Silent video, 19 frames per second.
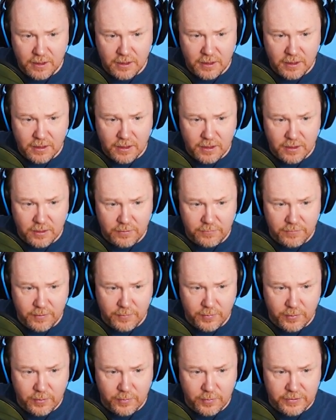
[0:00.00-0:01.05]
And over the
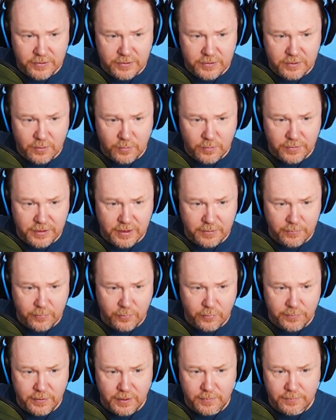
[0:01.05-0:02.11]
bottom, I just don't want them
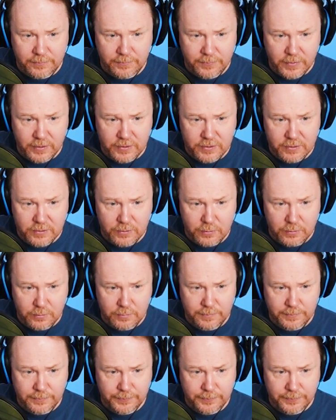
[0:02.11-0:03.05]
moving much at all.